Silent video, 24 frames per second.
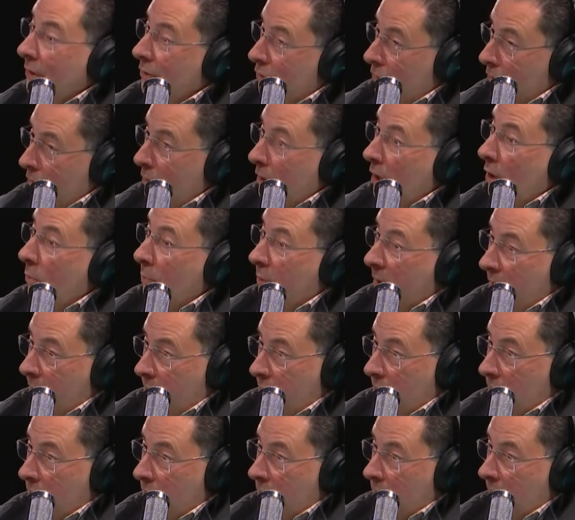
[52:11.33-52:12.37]
But you know,
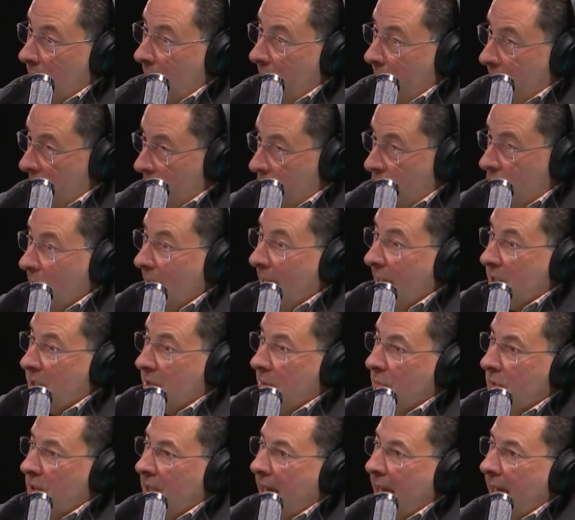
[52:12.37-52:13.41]
people. I bet you got
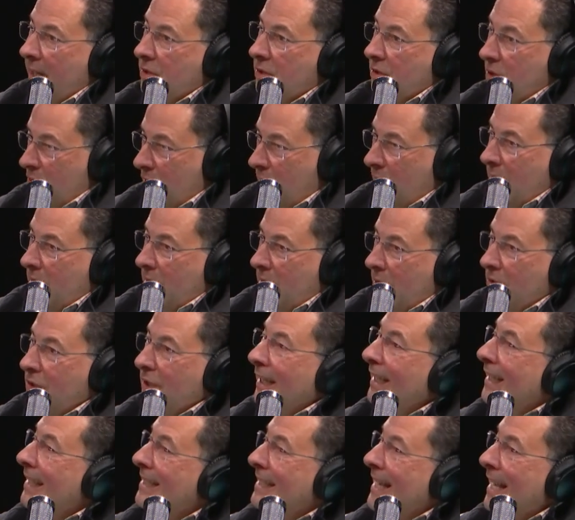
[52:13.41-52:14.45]
some text. Did
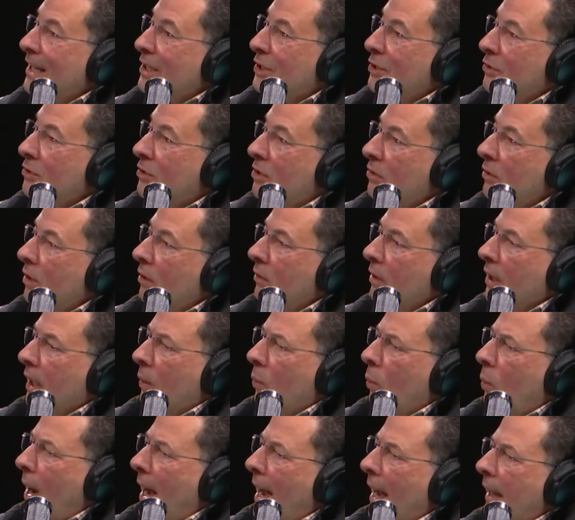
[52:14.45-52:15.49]
you get a text or two going
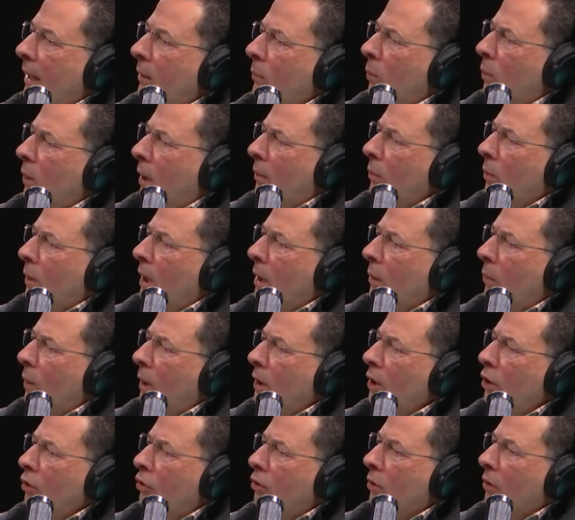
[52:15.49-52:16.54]
like, "Why?
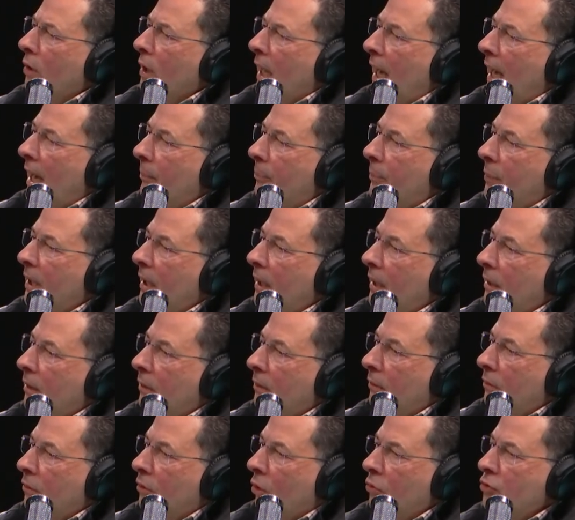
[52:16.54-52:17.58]
What are you doing, Hoppy?
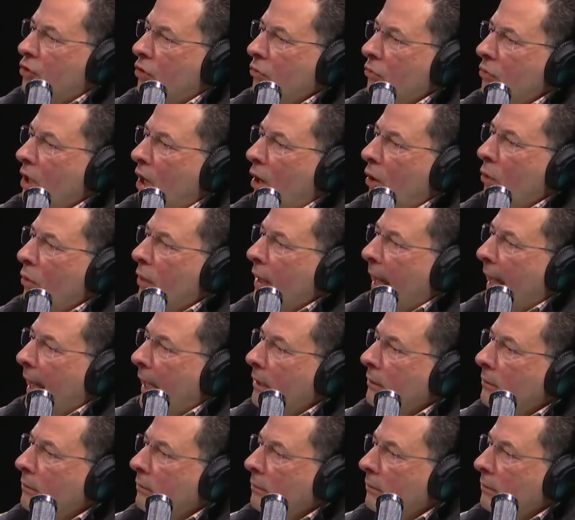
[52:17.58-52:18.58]
Don't you know that?"